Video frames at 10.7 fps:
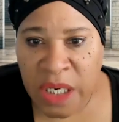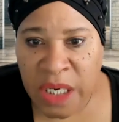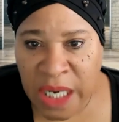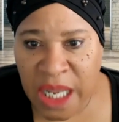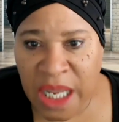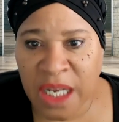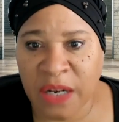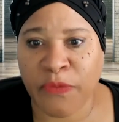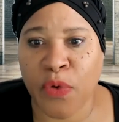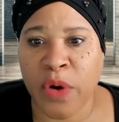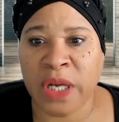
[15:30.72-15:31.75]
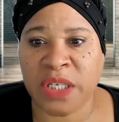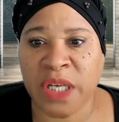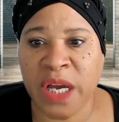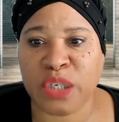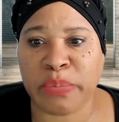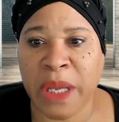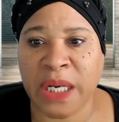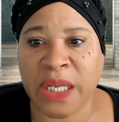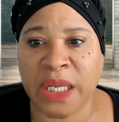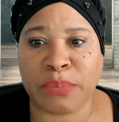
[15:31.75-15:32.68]
need for a touch
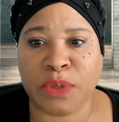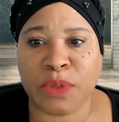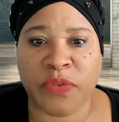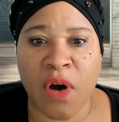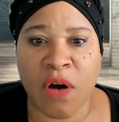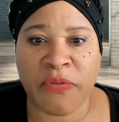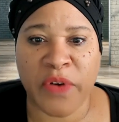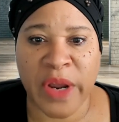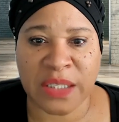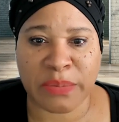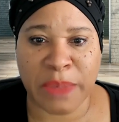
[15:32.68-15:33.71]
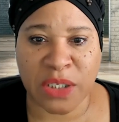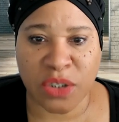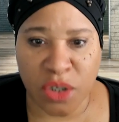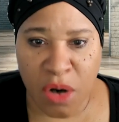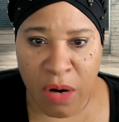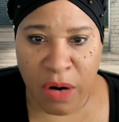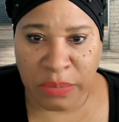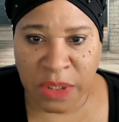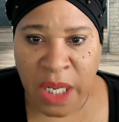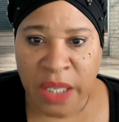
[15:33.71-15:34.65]
may lead him to fall for Esme's
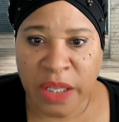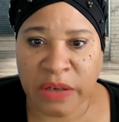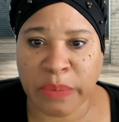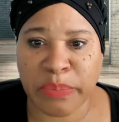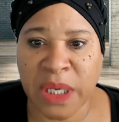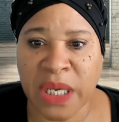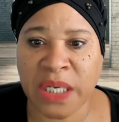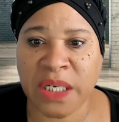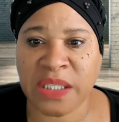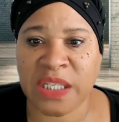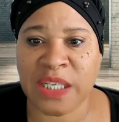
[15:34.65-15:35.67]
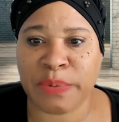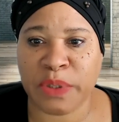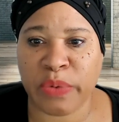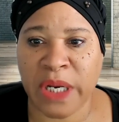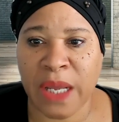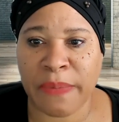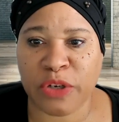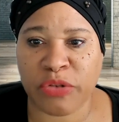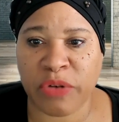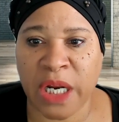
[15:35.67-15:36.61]
charms. There's a big distance between him
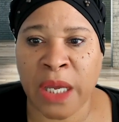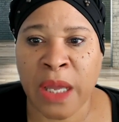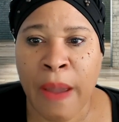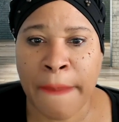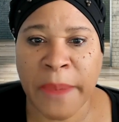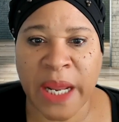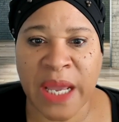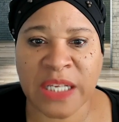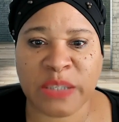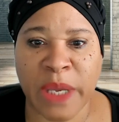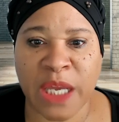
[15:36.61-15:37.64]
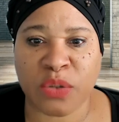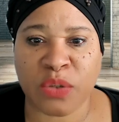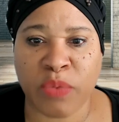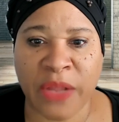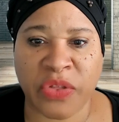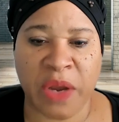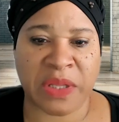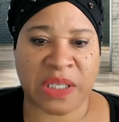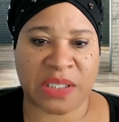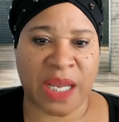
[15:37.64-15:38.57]
and Trina, but Esme is right
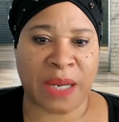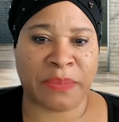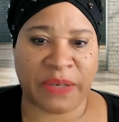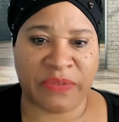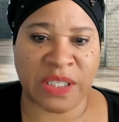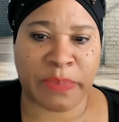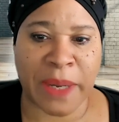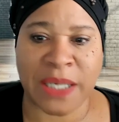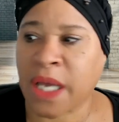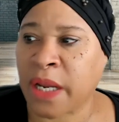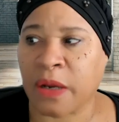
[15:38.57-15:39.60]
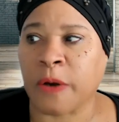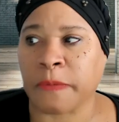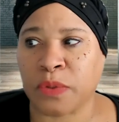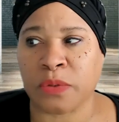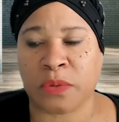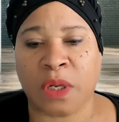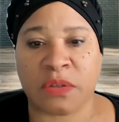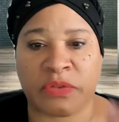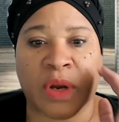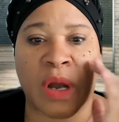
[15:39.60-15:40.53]
there in the same living space. I know, too
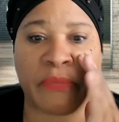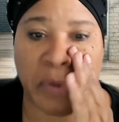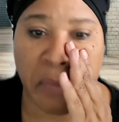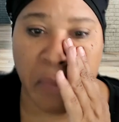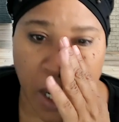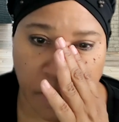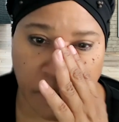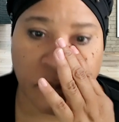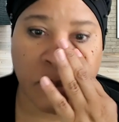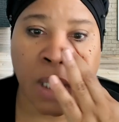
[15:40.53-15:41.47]
close for comfort, right?